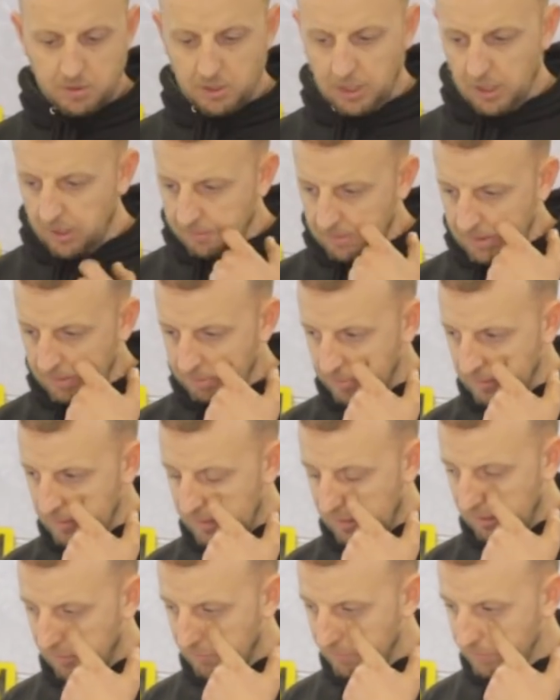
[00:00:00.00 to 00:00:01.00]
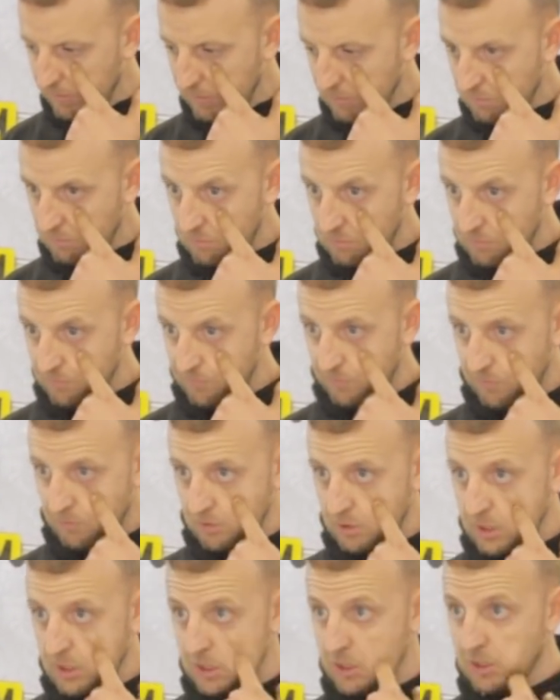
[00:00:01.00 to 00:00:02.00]
But no, I'm happy now. I think we're
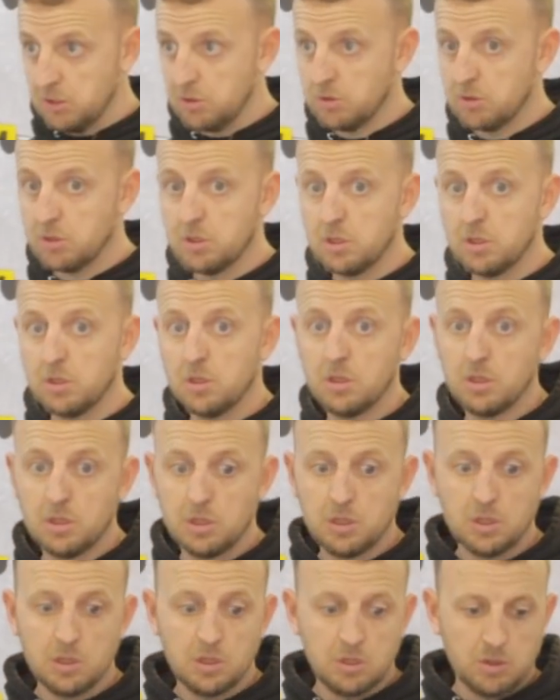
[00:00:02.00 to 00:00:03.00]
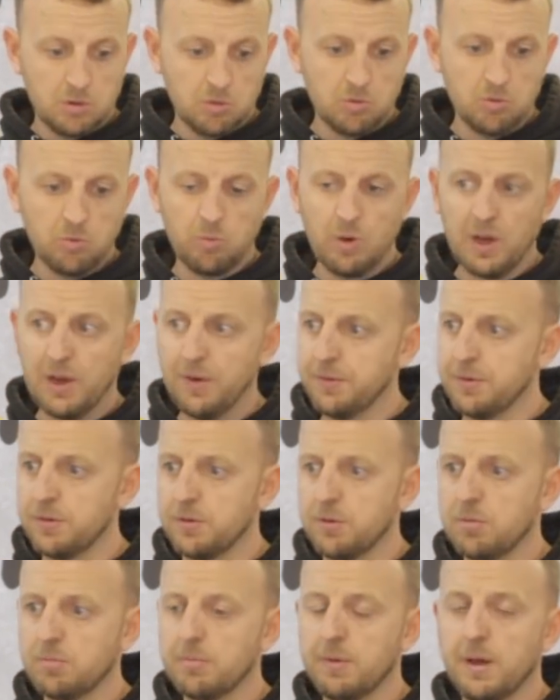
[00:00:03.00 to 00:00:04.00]
fully all
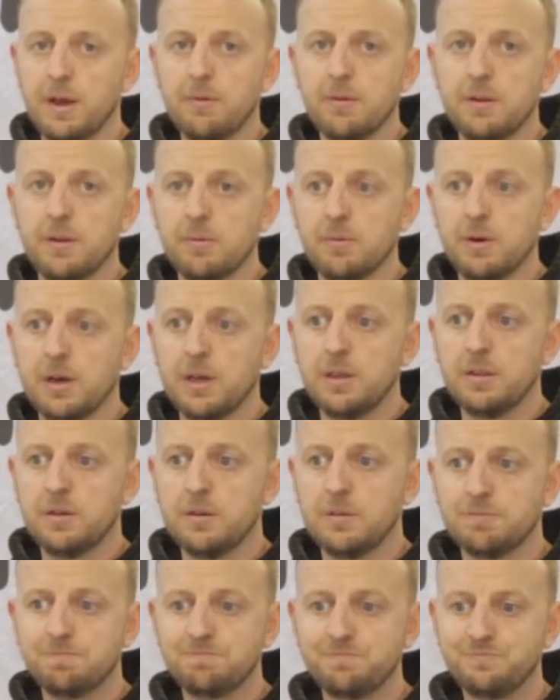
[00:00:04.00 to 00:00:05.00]
welded up now anyway. And